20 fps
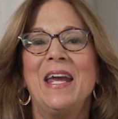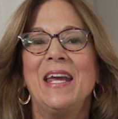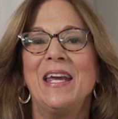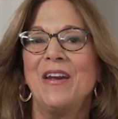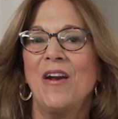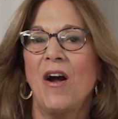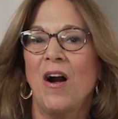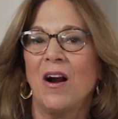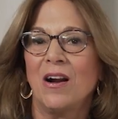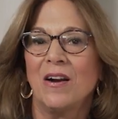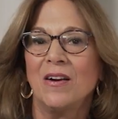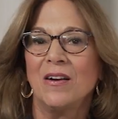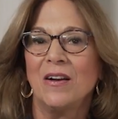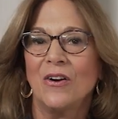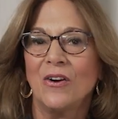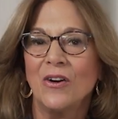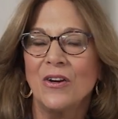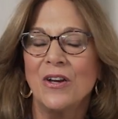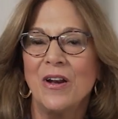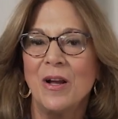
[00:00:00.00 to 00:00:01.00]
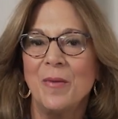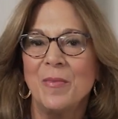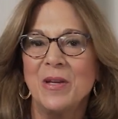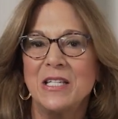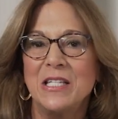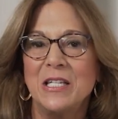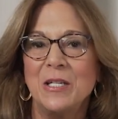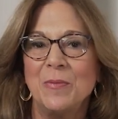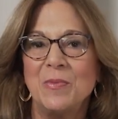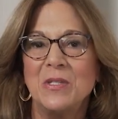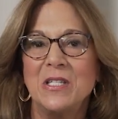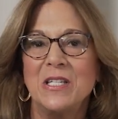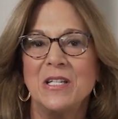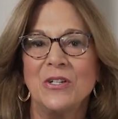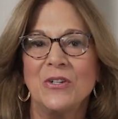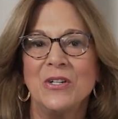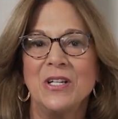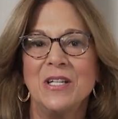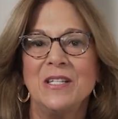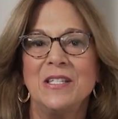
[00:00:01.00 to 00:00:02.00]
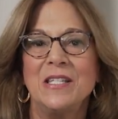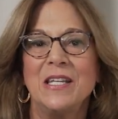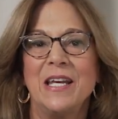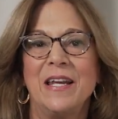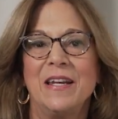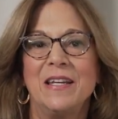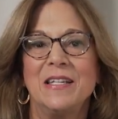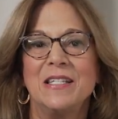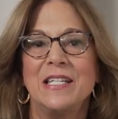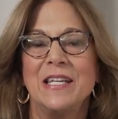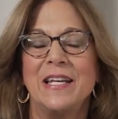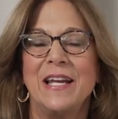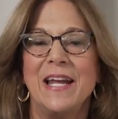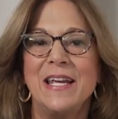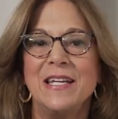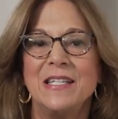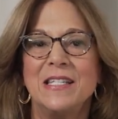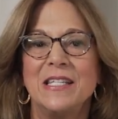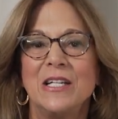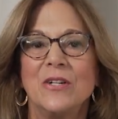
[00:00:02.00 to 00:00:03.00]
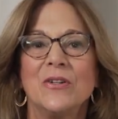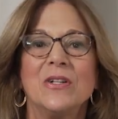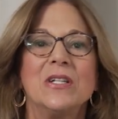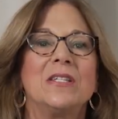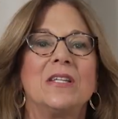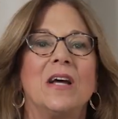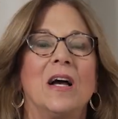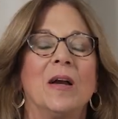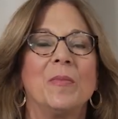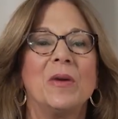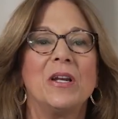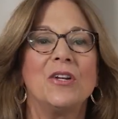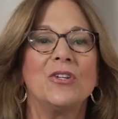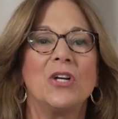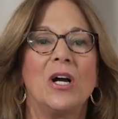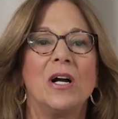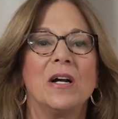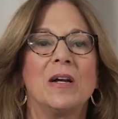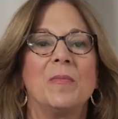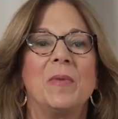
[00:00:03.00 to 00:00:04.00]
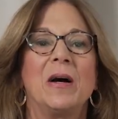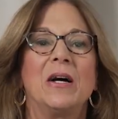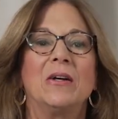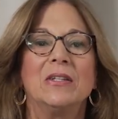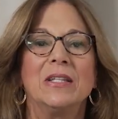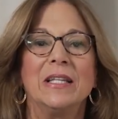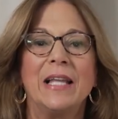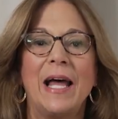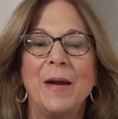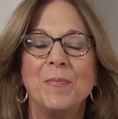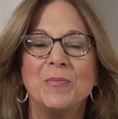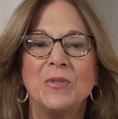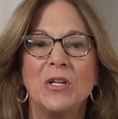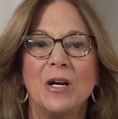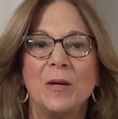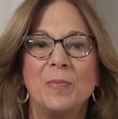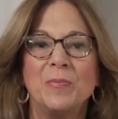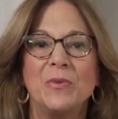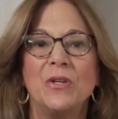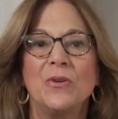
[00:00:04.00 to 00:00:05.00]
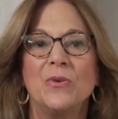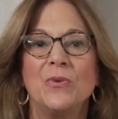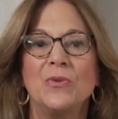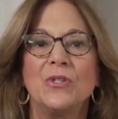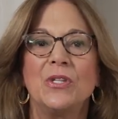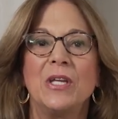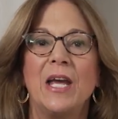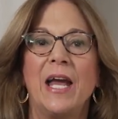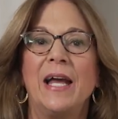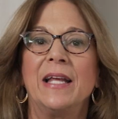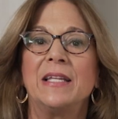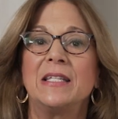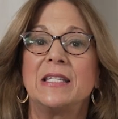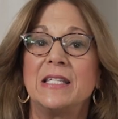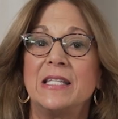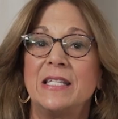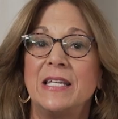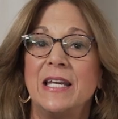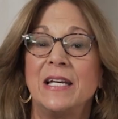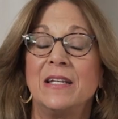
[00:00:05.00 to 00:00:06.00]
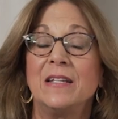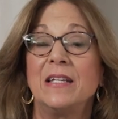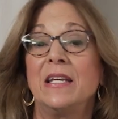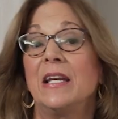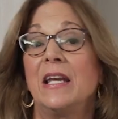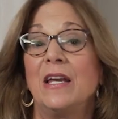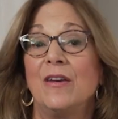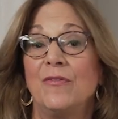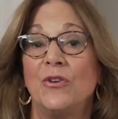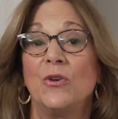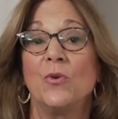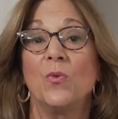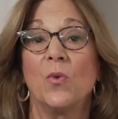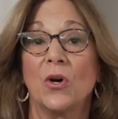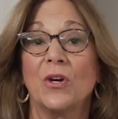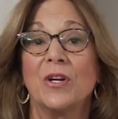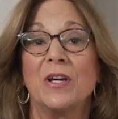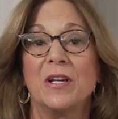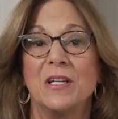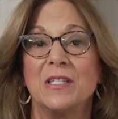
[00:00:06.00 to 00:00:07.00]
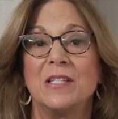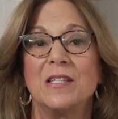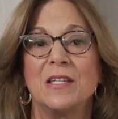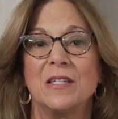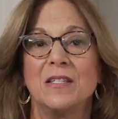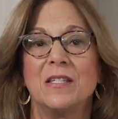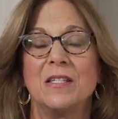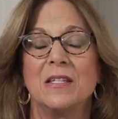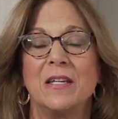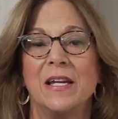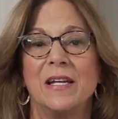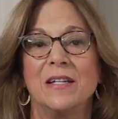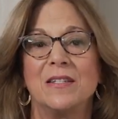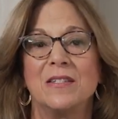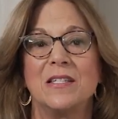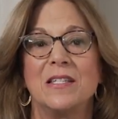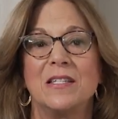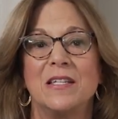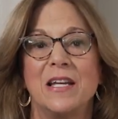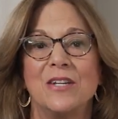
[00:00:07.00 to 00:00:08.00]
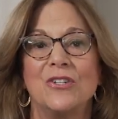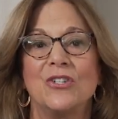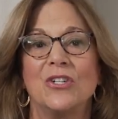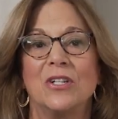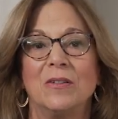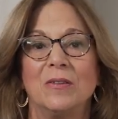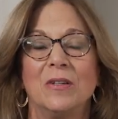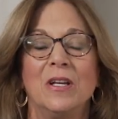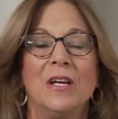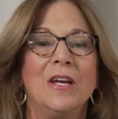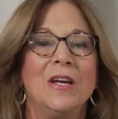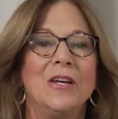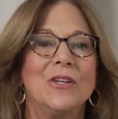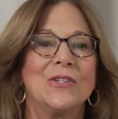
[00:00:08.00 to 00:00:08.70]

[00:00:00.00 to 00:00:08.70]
in our ergonomic tip series. And in today's series, I'm going to talk about laptop use and standing if you work at a sit-stand station.